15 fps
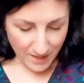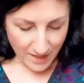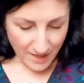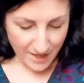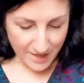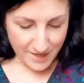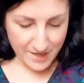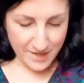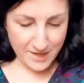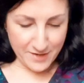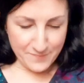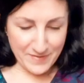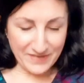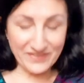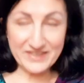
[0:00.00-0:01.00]

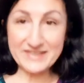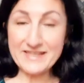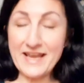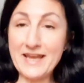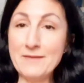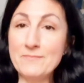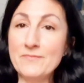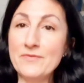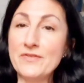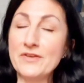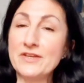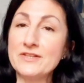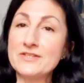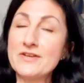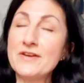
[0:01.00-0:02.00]
Um, and the same
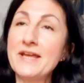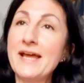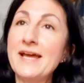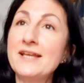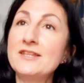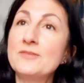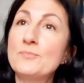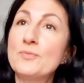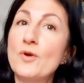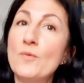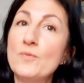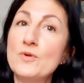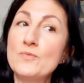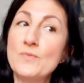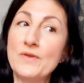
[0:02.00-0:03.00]
that I had the
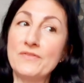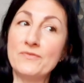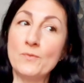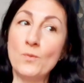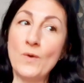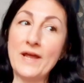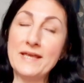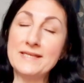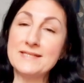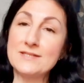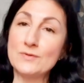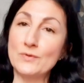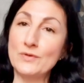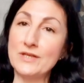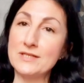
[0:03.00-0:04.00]
problem with waist
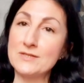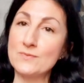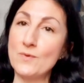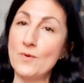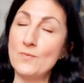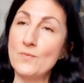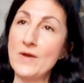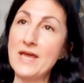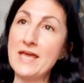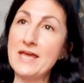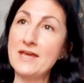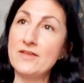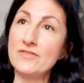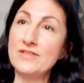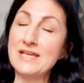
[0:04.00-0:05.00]
on this one
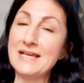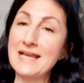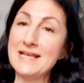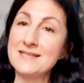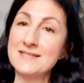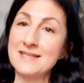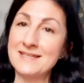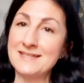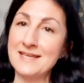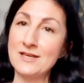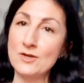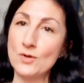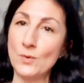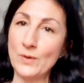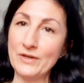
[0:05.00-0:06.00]
where the elastic
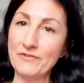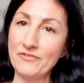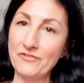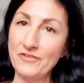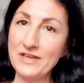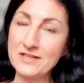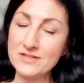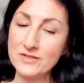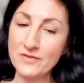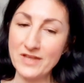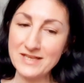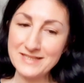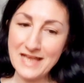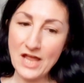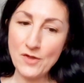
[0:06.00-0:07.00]
didn't quite fit. So they
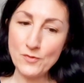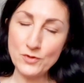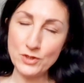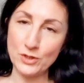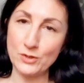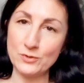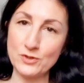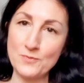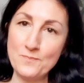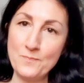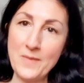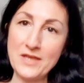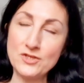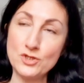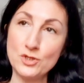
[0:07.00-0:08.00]
tell you to
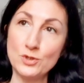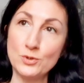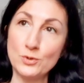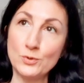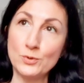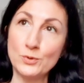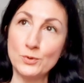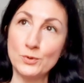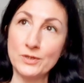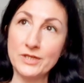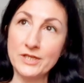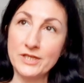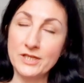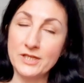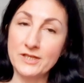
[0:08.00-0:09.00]
measure your
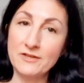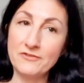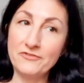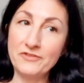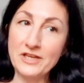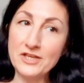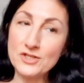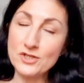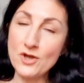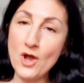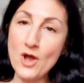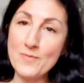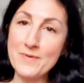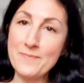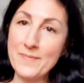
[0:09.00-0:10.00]
finished
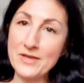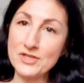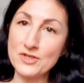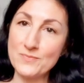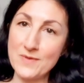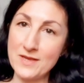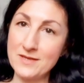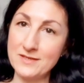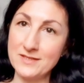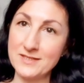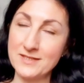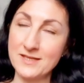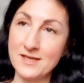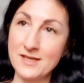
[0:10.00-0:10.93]
garment measurement